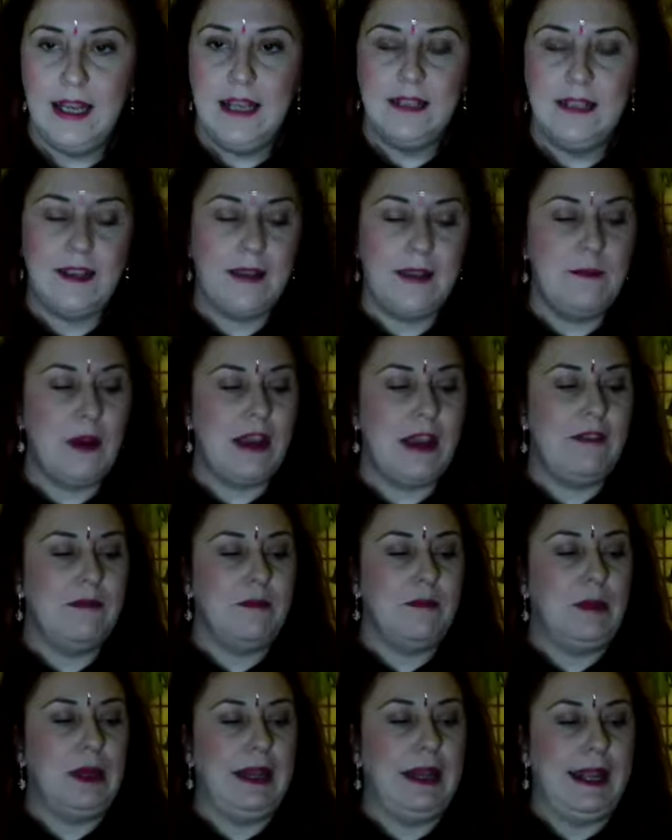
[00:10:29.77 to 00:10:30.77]
So you might even
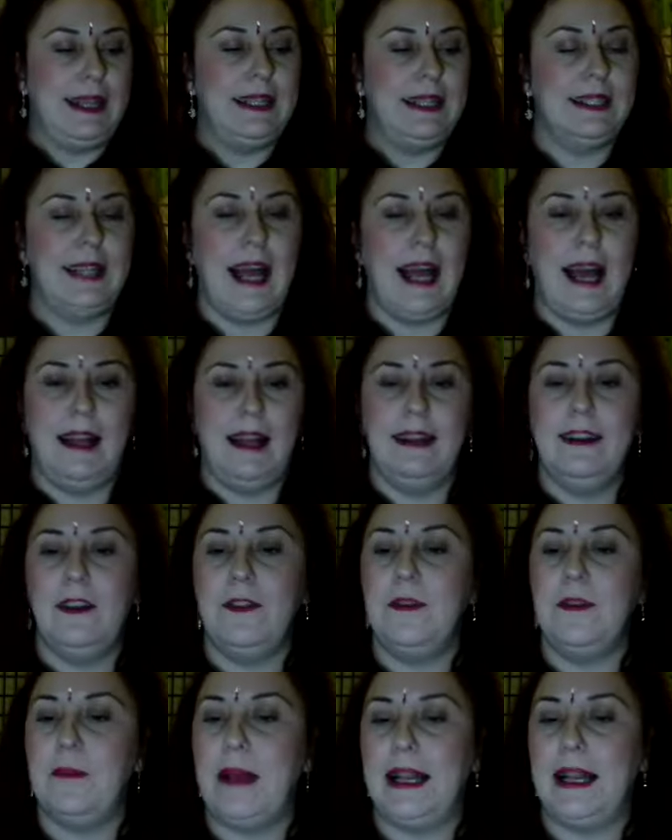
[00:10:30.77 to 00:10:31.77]
place a hand
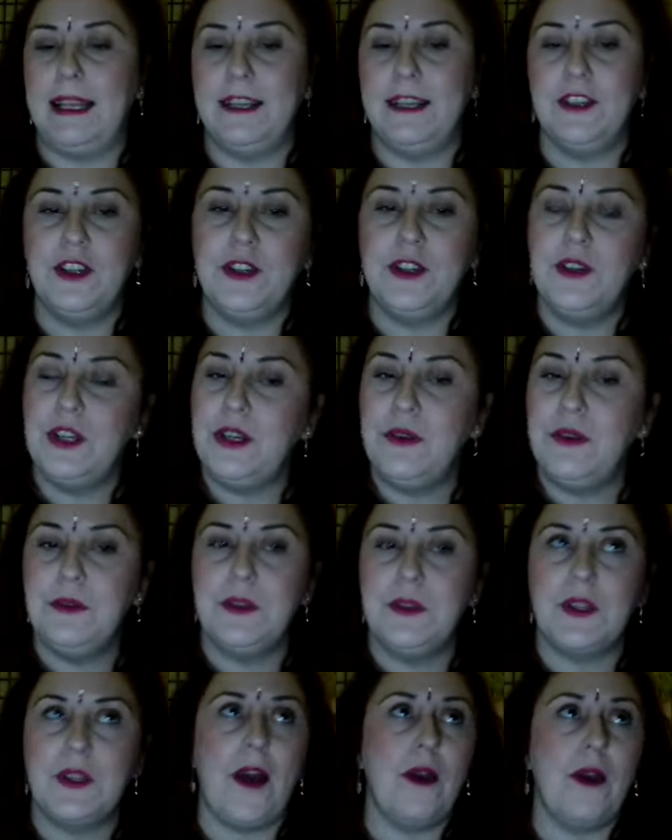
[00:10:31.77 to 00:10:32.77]
on the belly as you do
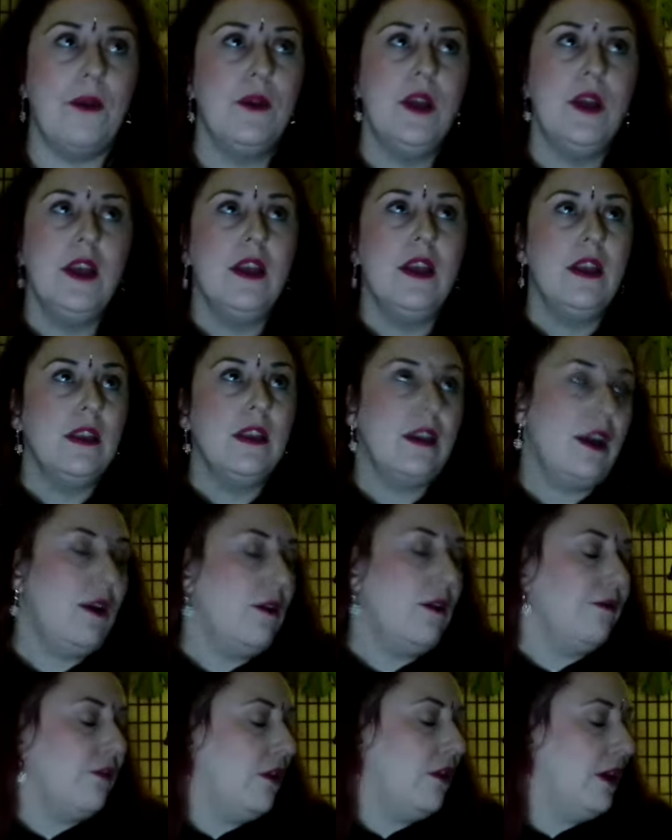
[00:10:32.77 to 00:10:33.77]
so. Now
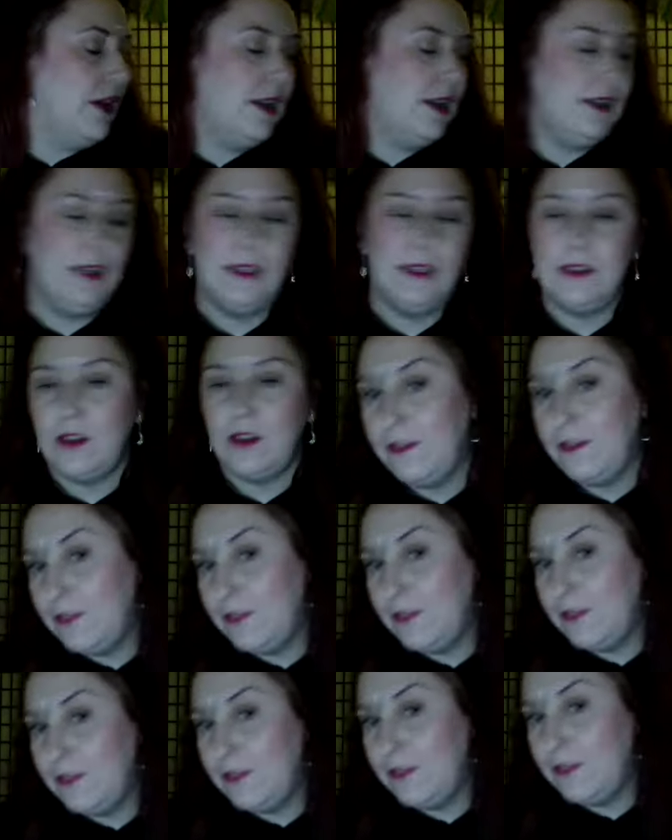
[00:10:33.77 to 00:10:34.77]
I've got a
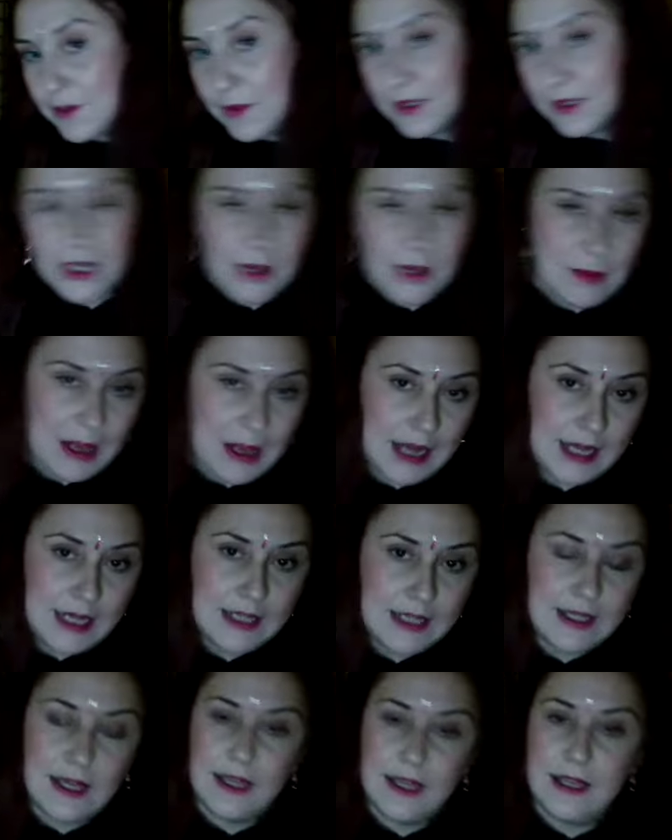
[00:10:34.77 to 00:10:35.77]
softer, squidgier belly,
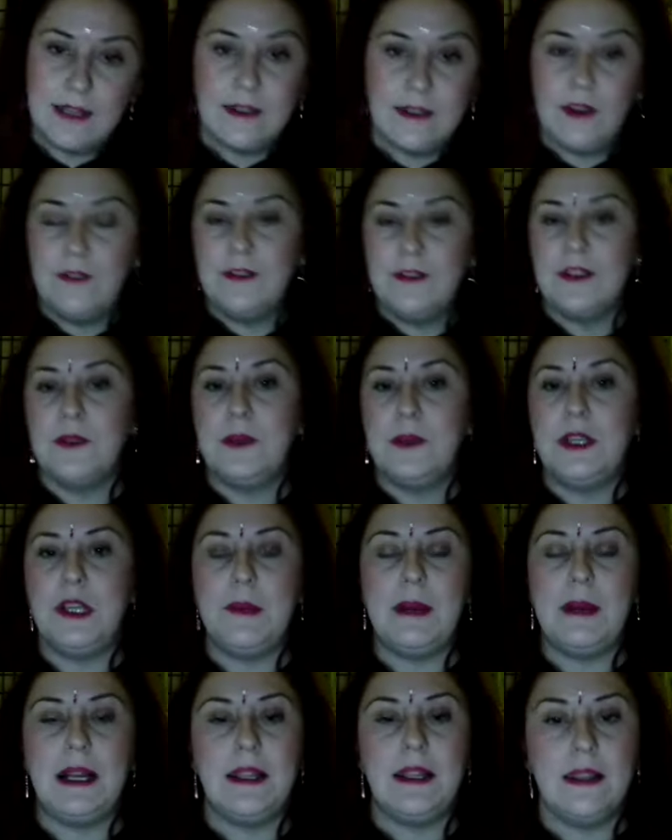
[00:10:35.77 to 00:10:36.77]
certainly a softer, squidgier
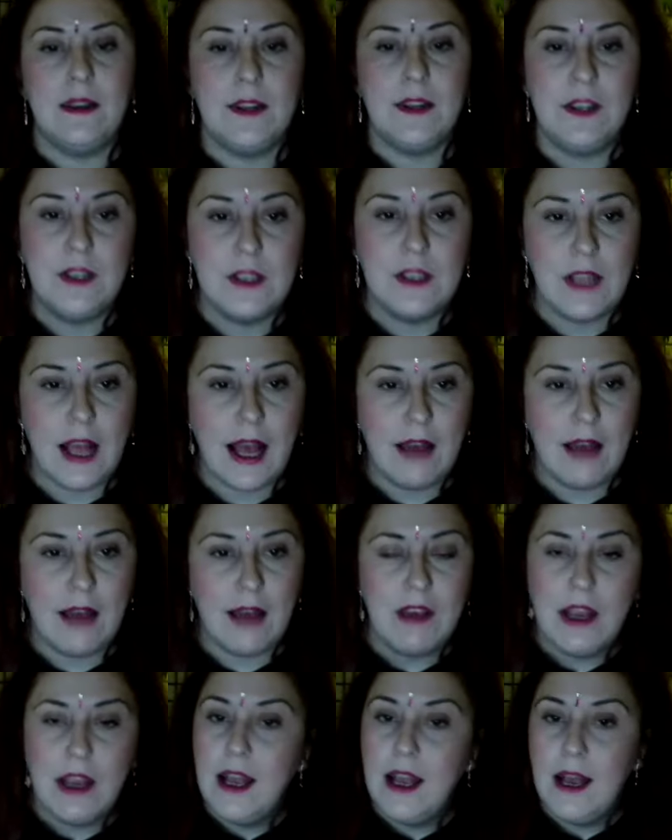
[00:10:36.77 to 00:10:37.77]
belly than I used to have,
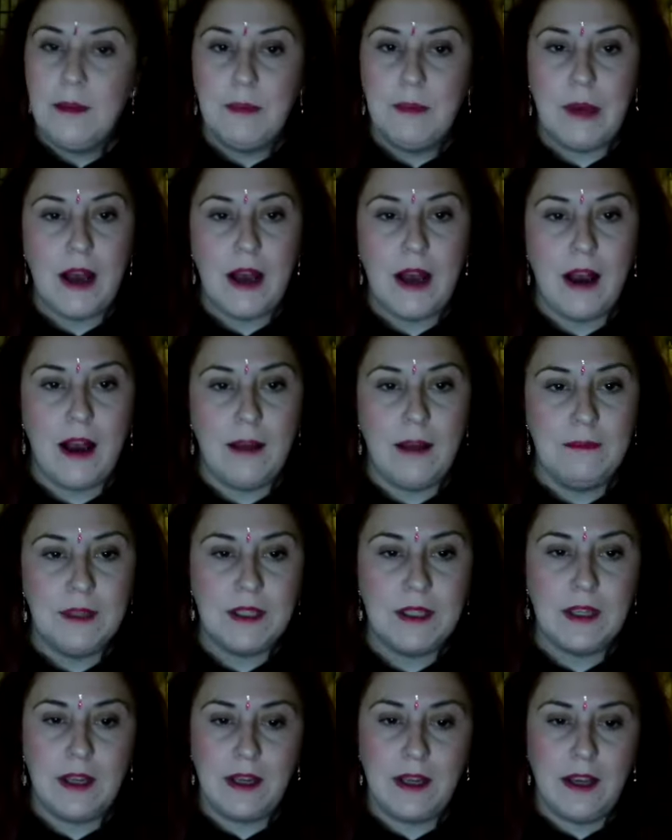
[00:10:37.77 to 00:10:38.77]
but I'm
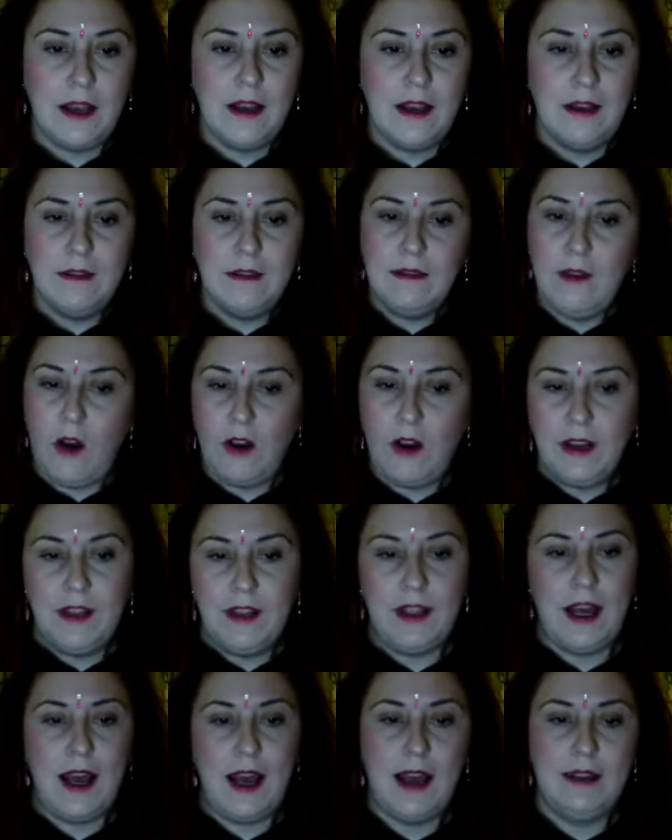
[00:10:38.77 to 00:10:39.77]
just going to honor
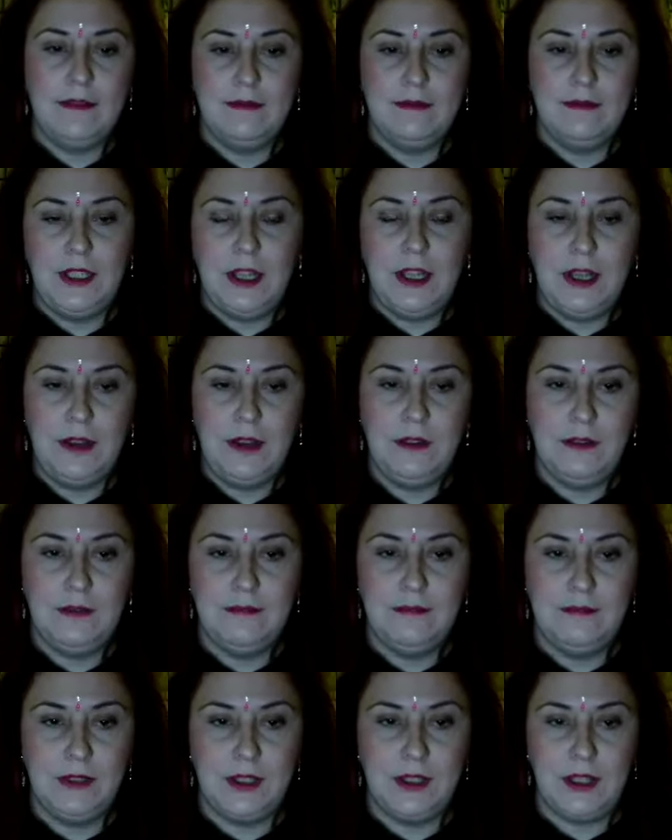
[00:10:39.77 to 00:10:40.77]
that, I'm
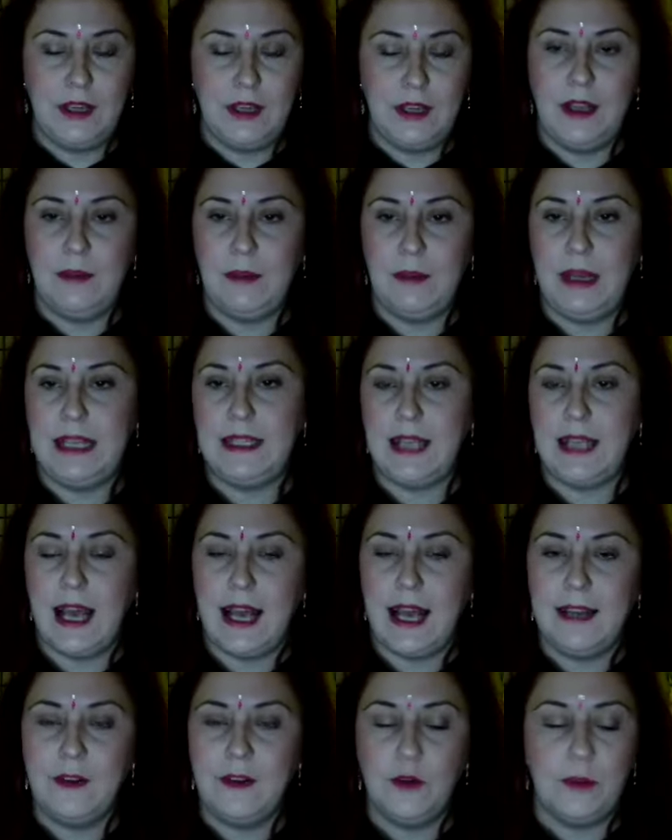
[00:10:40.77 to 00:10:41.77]
just going to place a
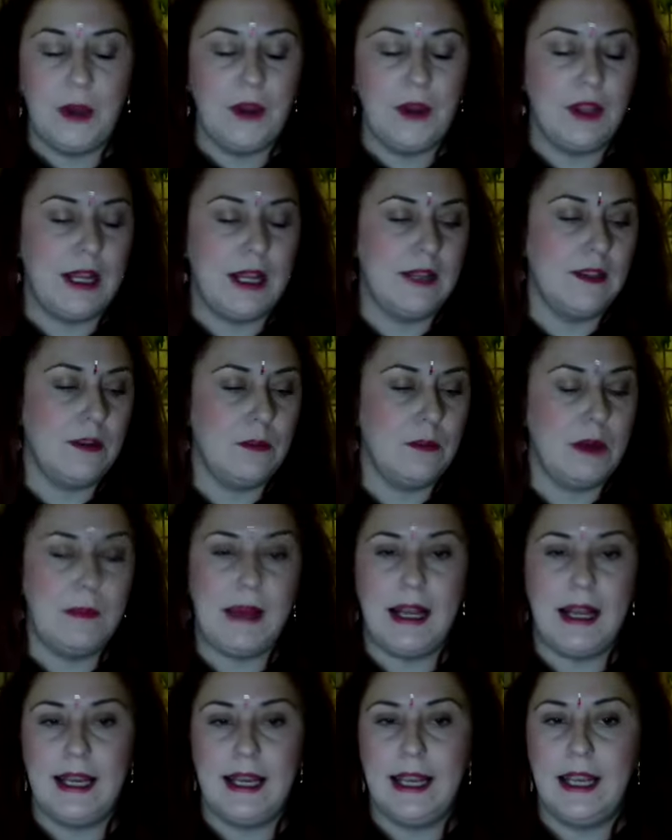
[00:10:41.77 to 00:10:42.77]
hand or both hands on my
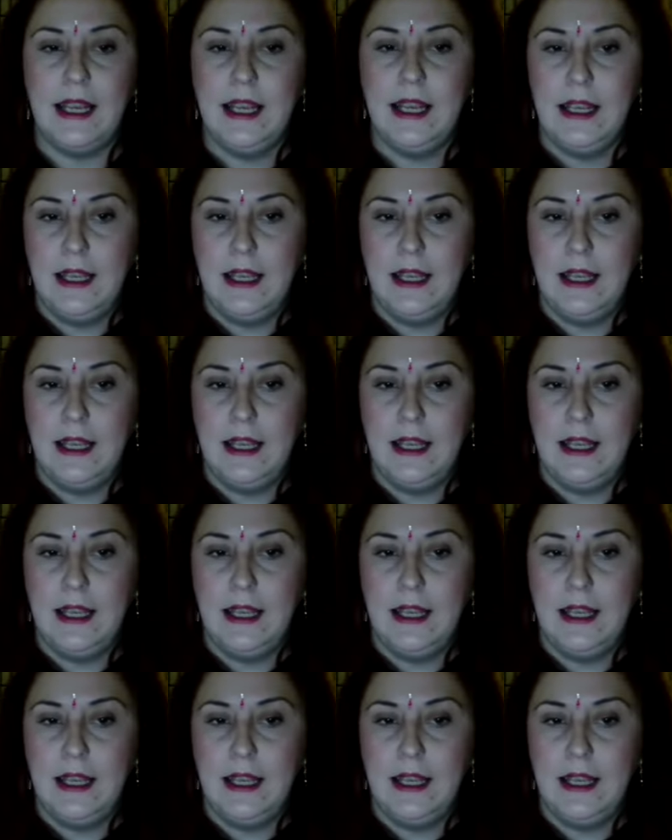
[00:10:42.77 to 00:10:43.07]
belly.